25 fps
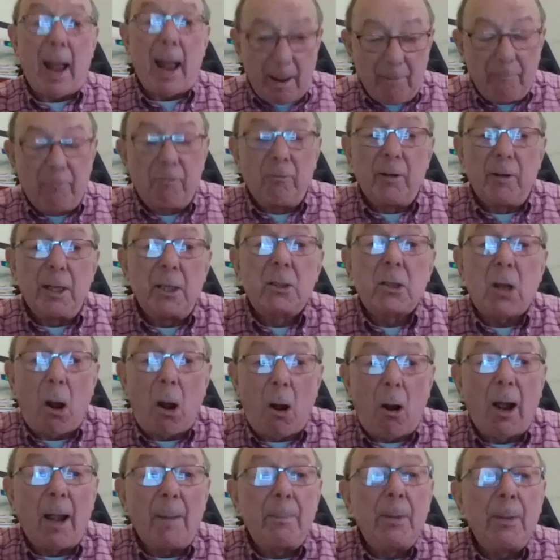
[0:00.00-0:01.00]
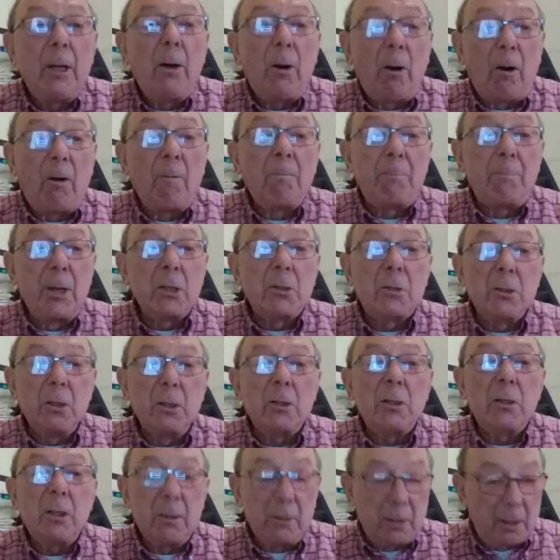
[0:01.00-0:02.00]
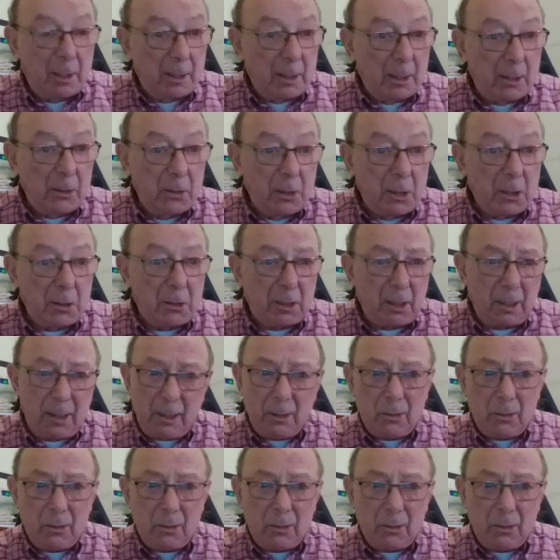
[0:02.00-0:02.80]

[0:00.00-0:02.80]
every type of business that existed.